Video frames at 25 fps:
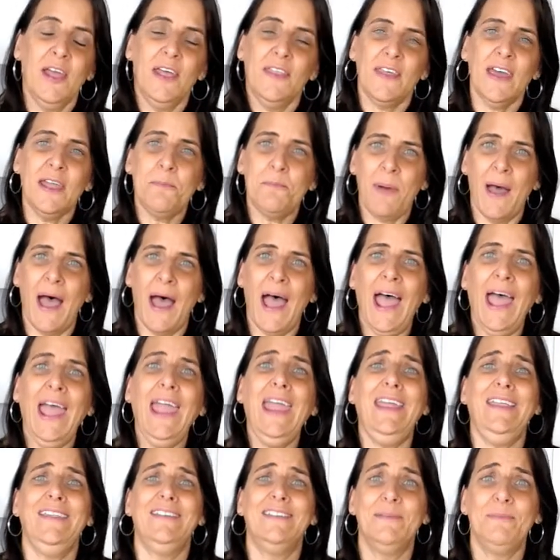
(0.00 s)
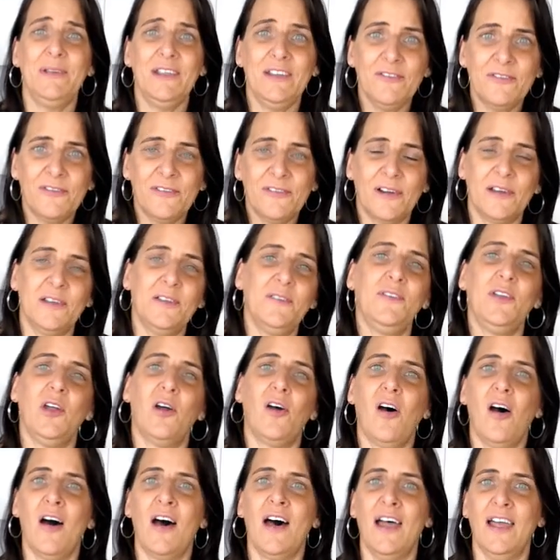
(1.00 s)
They pay to be in front of
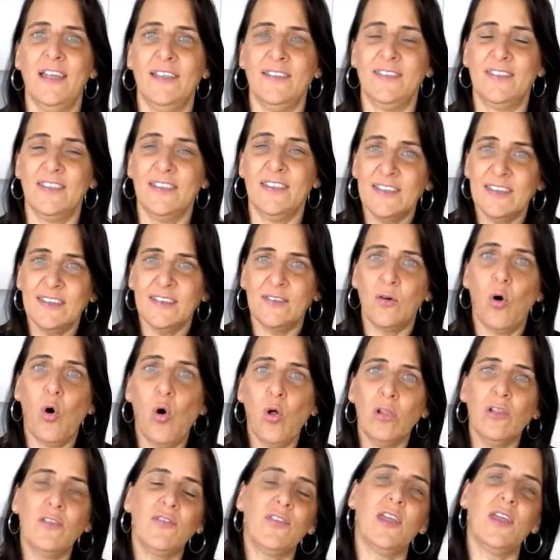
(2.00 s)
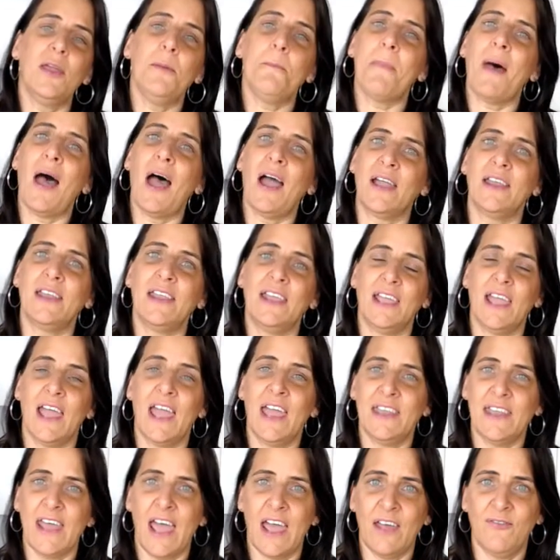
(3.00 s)
your eyes. This is all of their marketing
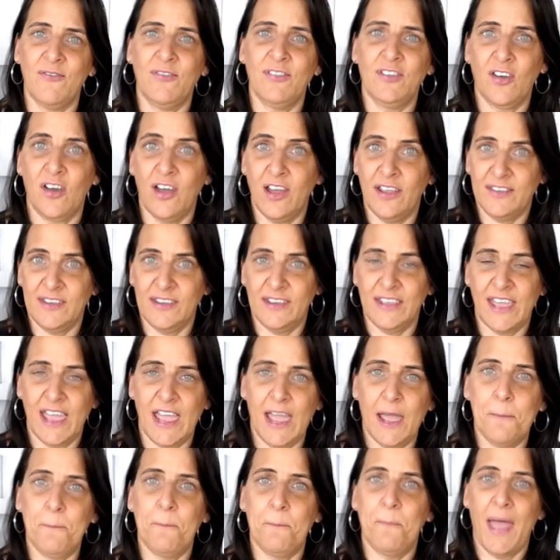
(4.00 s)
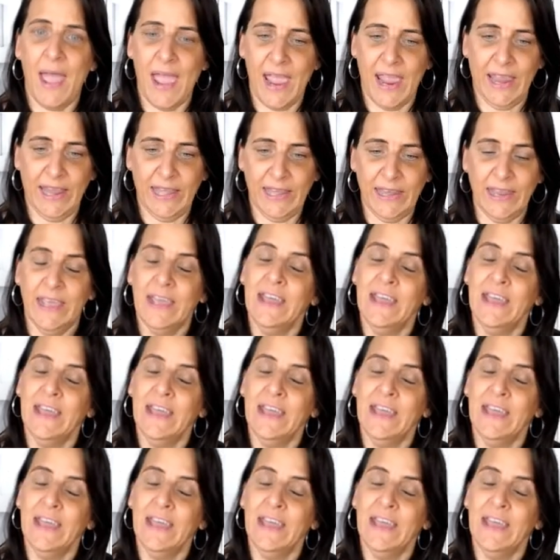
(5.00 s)
and advertising campaign.